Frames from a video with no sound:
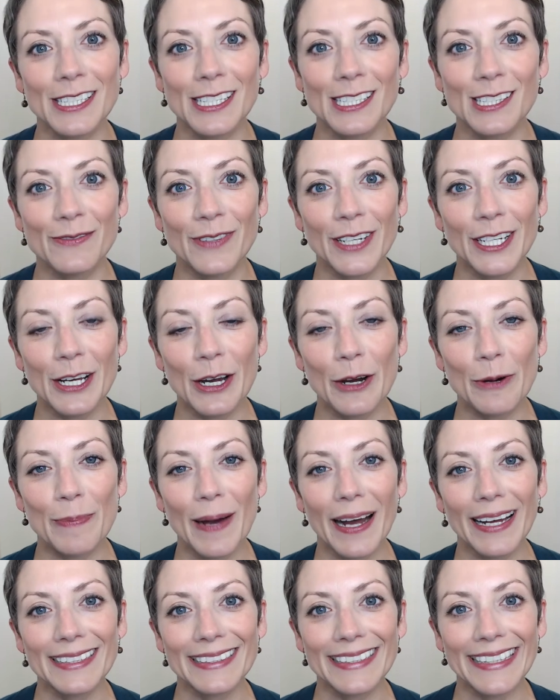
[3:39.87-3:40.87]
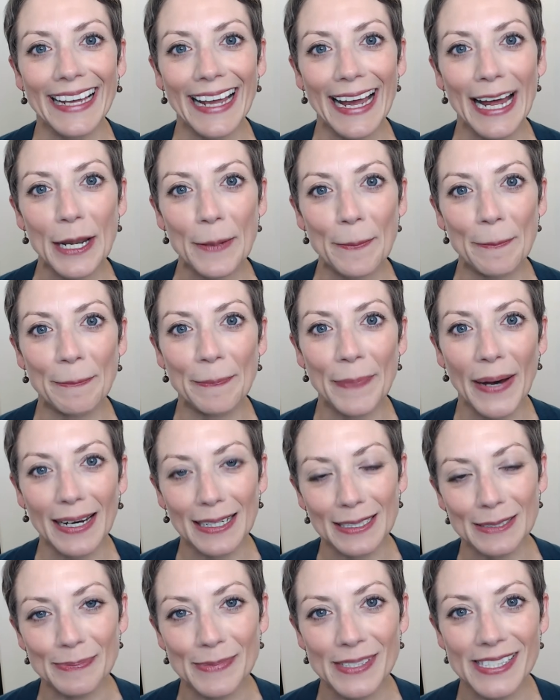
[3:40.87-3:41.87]
this video by Liane
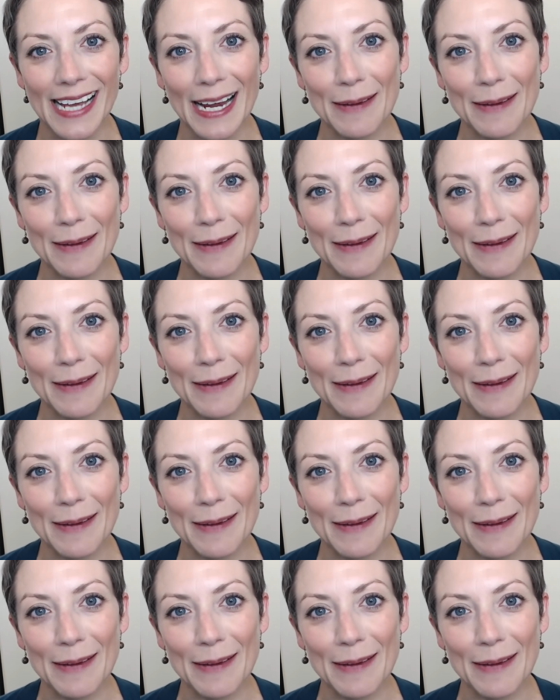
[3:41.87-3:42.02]
Bubs.